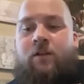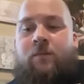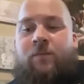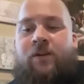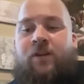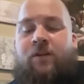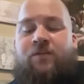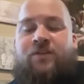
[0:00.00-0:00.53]

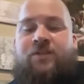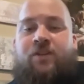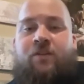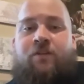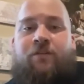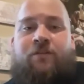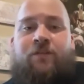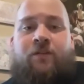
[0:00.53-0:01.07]
but no,
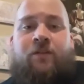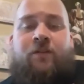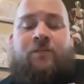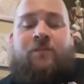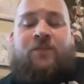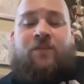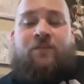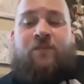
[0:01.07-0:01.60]
so
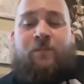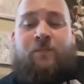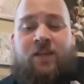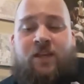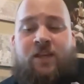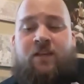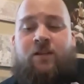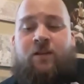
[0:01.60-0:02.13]
for
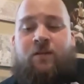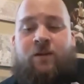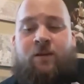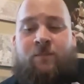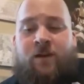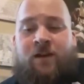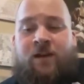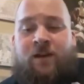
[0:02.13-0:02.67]
me though,
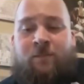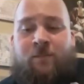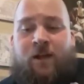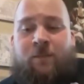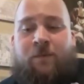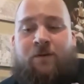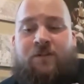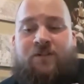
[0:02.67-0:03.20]
in
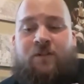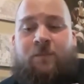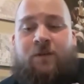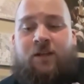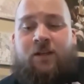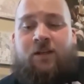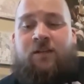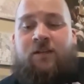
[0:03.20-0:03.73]
my personal
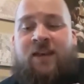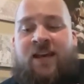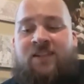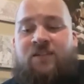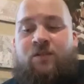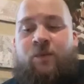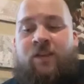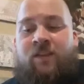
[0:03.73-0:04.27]
opinion,
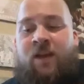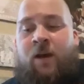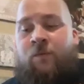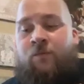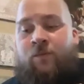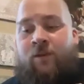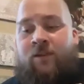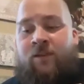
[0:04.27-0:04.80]
that's the way that I
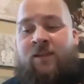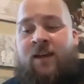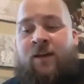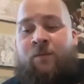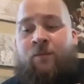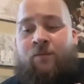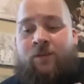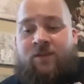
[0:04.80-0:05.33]
would
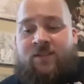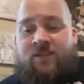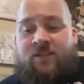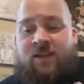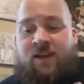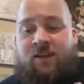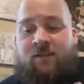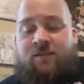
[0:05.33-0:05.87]
run
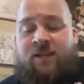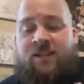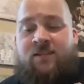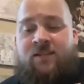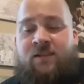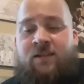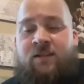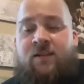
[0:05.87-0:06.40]
this deck.
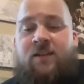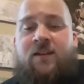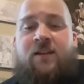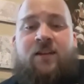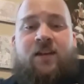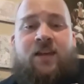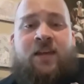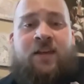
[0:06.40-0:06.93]

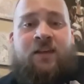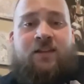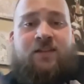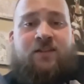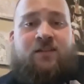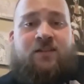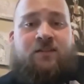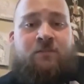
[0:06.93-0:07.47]

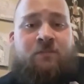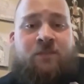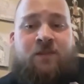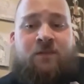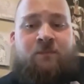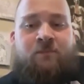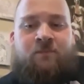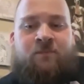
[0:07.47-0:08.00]
Is
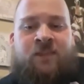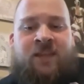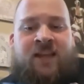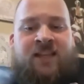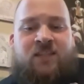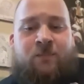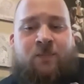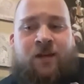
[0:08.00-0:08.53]

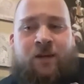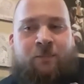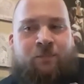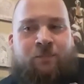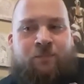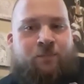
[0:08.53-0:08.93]
that's my